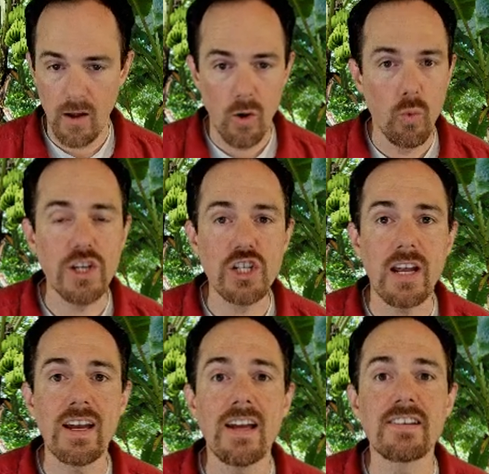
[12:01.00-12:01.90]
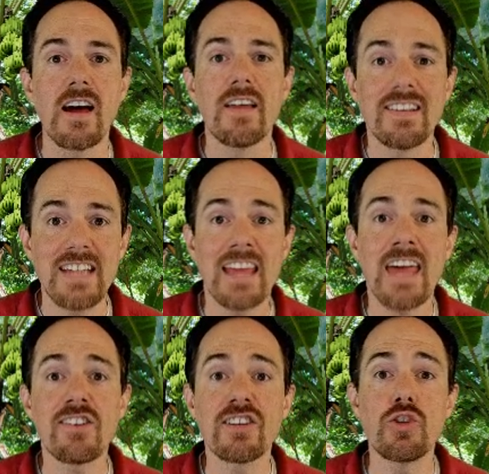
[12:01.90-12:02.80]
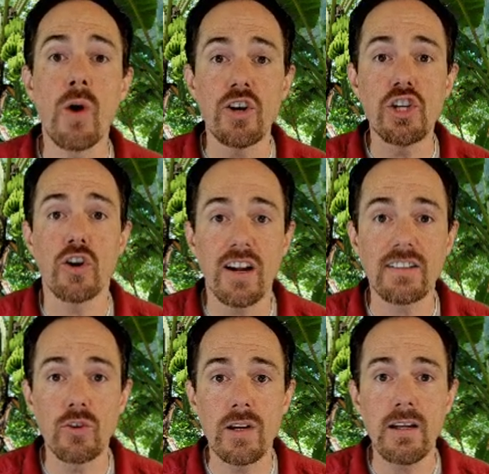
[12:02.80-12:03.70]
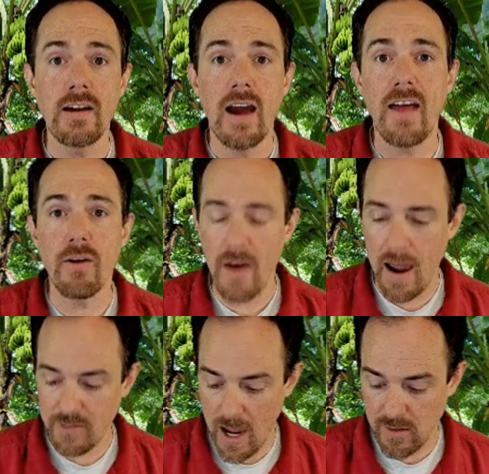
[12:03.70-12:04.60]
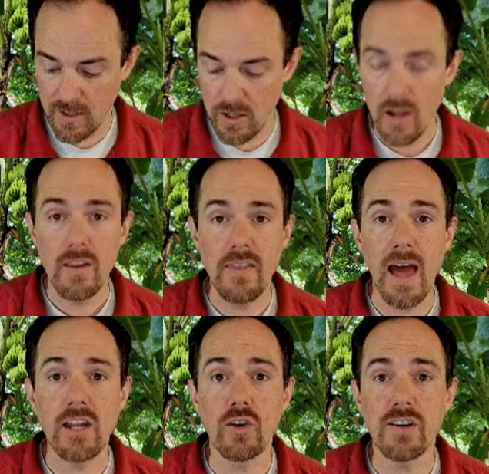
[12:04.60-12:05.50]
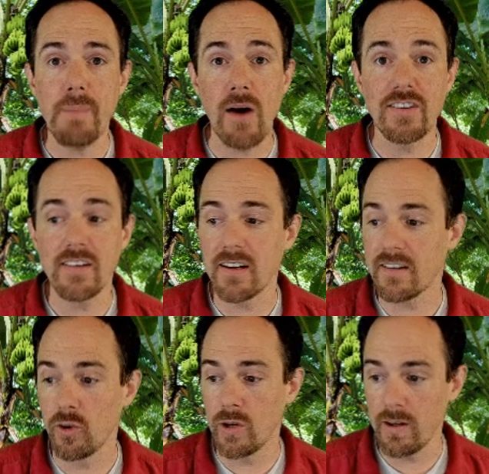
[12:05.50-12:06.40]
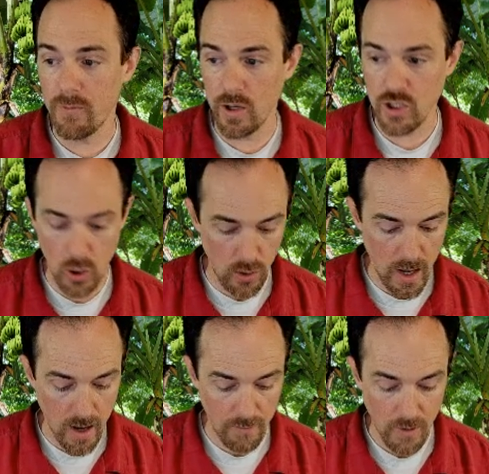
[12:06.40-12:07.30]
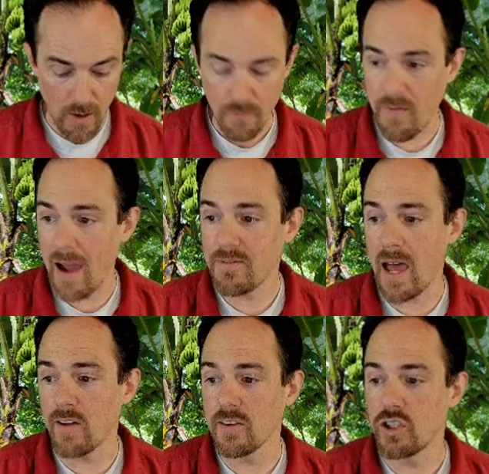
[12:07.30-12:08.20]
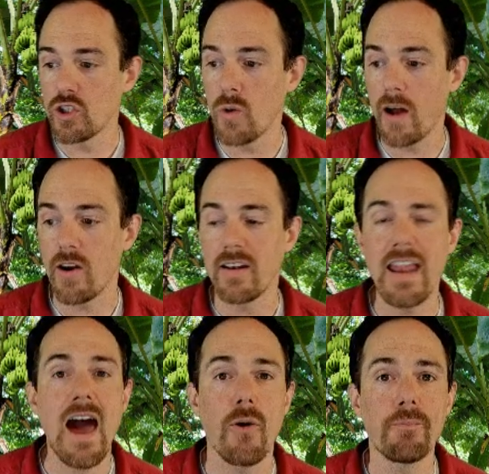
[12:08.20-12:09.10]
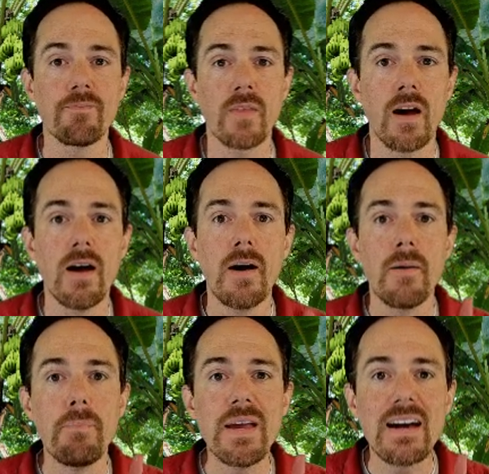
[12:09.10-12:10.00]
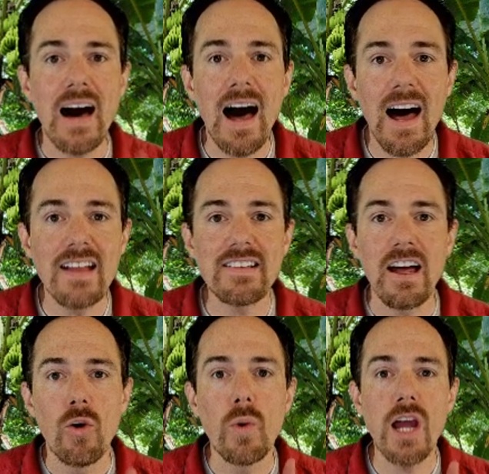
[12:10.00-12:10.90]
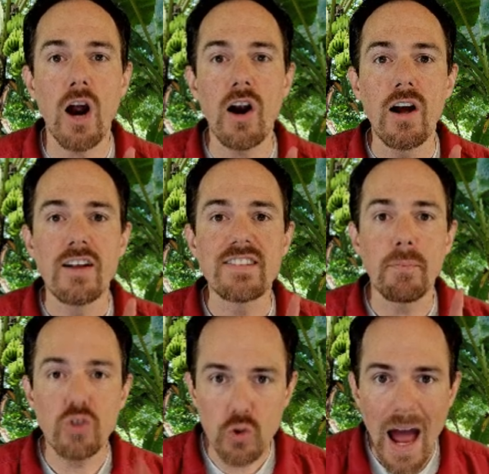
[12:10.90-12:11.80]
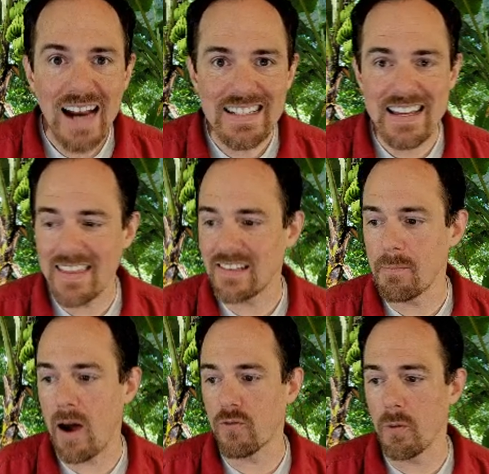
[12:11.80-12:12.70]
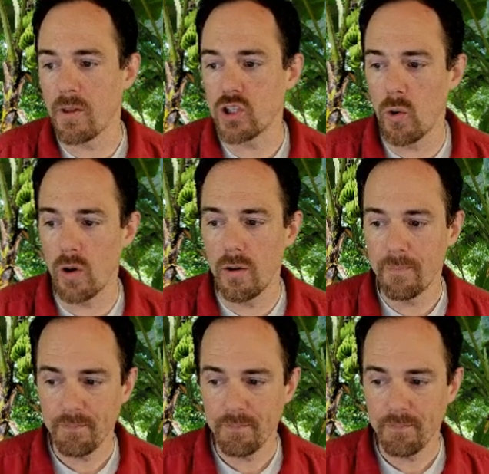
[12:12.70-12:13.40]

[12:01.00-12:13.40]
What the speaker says: which is the $10,200 you're excluding and the $5,000 that your spouse is excluding, for a total of $5,200. Now, because we are subtracting this amount from the total,